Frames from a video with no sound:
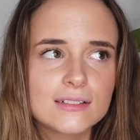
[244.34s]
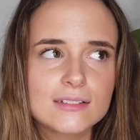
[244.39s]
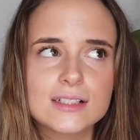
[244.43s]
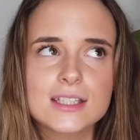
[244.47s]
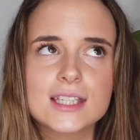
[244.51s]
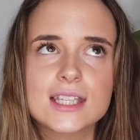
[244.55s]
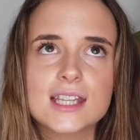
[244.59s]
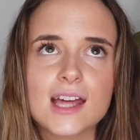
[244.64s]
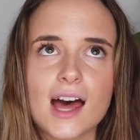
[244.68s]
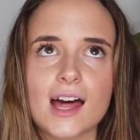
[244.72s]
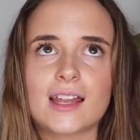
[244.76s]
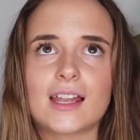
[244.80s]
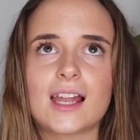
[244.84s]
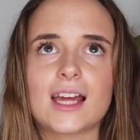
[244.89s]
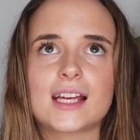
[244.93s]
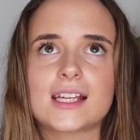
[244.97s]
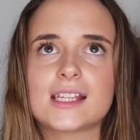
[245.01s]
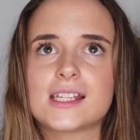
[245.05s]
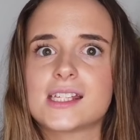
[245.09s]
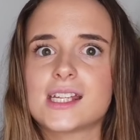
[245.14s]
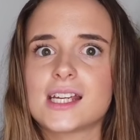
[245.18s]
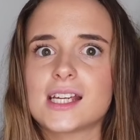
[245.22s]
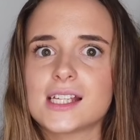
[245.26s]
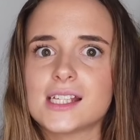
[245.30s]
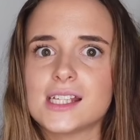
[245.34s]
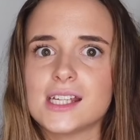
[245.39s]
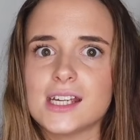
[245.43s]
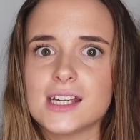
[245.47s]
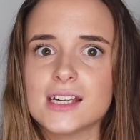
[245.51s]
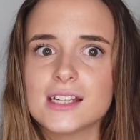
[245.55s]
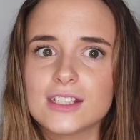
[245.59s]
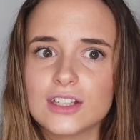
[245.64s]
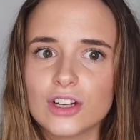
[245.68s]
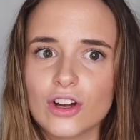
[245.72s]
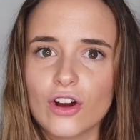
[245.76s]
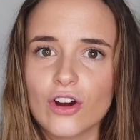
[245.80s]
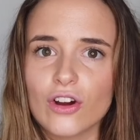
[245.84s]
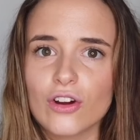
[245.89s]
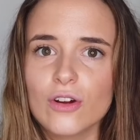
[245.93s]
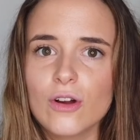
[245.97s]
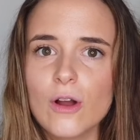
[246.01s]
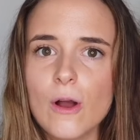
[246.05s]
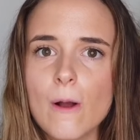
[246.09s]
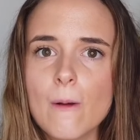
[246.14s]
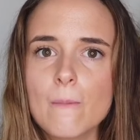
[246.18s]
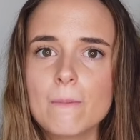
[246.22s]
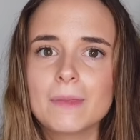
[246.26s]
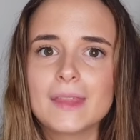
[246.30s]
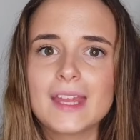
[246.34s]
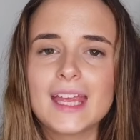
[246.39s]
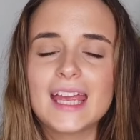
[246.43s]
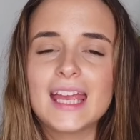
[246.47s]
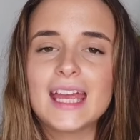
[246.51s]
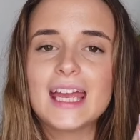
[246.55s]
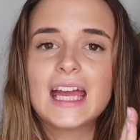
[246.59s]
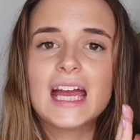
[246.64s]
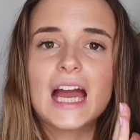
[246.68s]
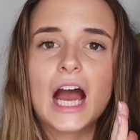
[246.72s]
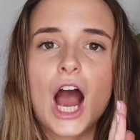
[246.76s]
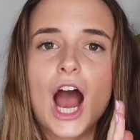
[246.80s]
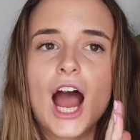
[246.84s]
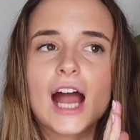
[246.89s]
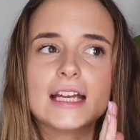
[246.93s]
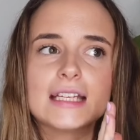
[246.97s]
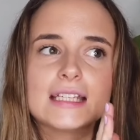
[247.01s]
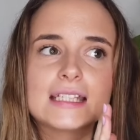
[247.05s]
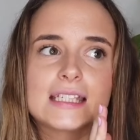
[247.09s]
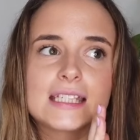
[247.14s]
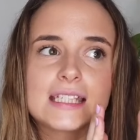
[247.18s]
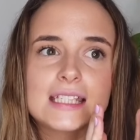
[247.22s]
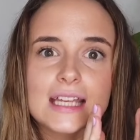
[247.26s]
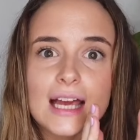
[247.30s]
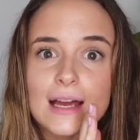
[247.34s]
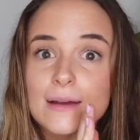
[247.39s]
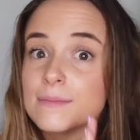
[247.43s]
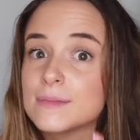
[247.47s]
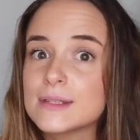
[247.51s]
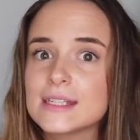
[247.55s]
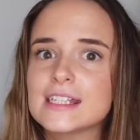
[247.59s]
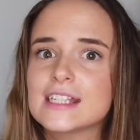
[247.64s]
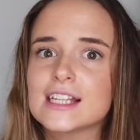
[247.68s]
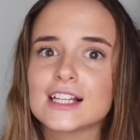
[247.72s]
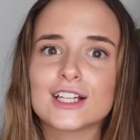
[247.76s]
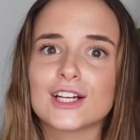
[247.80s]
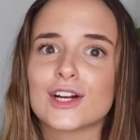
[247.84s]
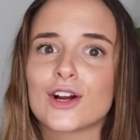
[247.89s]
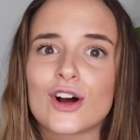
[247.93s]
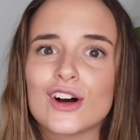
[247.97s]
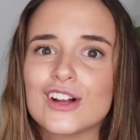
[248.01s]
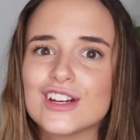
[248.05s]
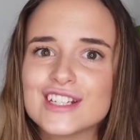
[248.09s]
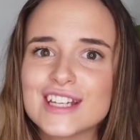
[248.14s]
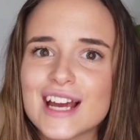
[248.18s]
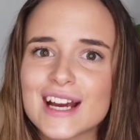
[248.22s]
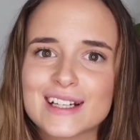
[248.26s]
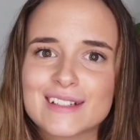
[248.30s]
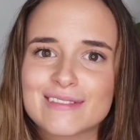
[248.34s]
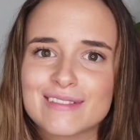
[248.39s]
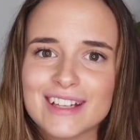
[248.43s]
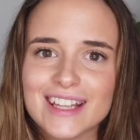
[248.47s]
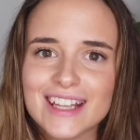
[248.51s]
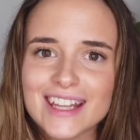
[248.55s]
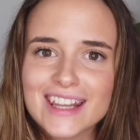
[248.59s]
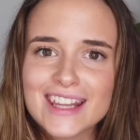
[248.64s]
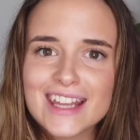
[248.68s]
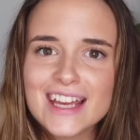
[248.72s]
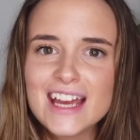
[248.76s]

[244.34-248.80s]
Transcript: what's that, like 6 years ago, I am still in contact with.